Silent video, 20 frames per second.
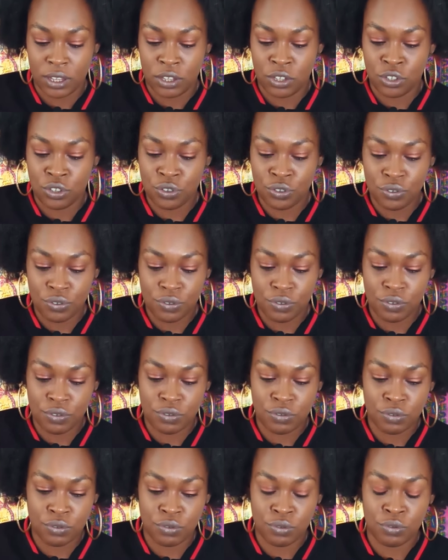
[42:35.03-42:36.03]

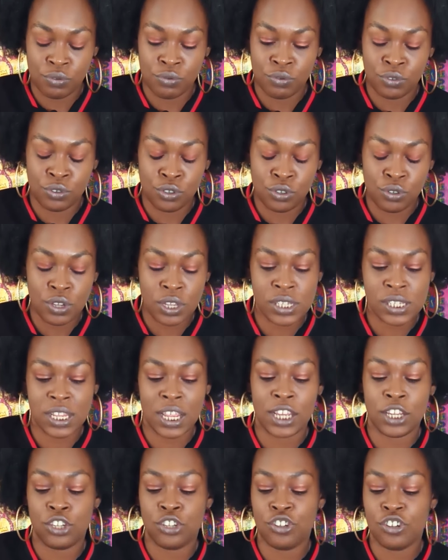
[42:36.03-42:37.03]
It's
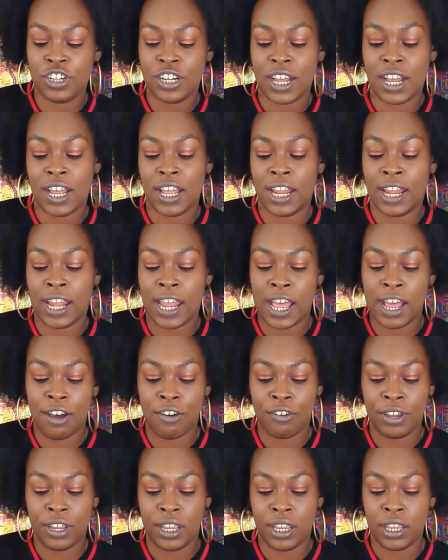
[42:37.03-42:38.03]
like you're not
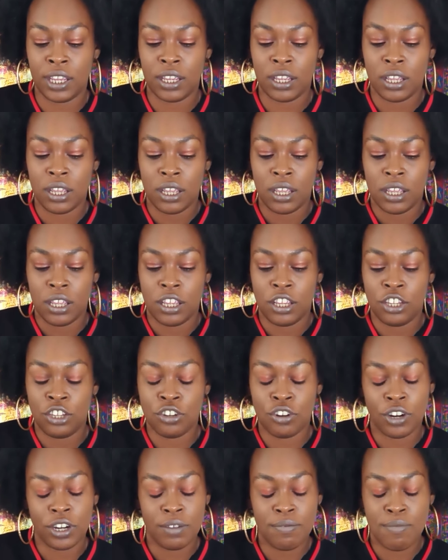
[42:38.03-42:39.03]
allowing
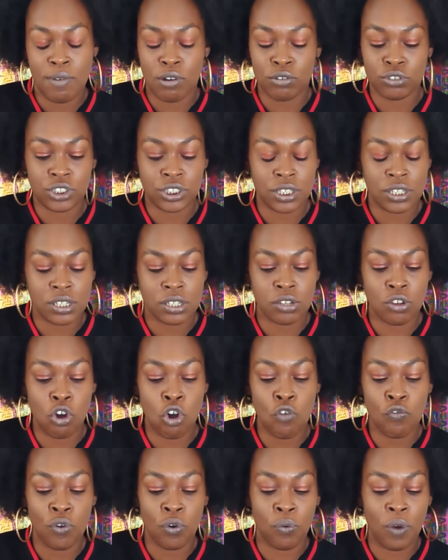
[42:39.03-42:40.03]
your emotions to
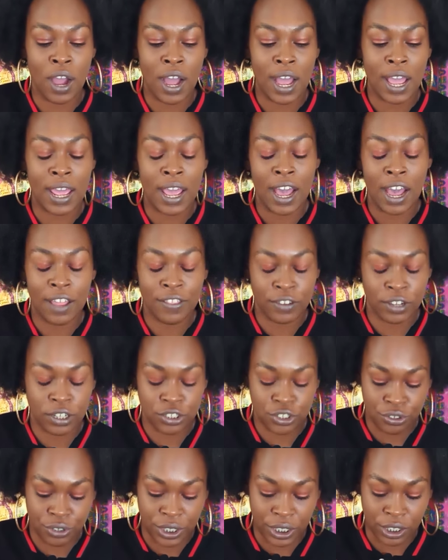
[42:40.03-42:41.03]
override how they're
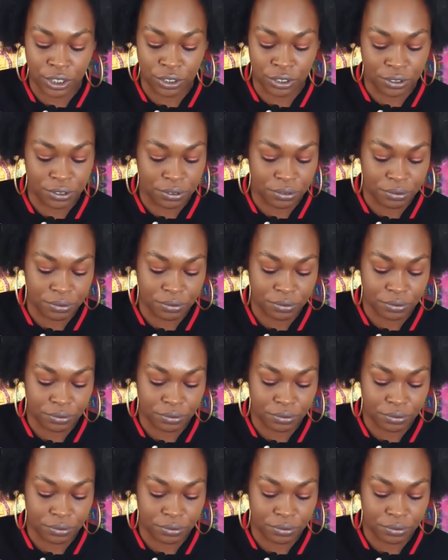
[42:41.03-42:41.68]
treating you.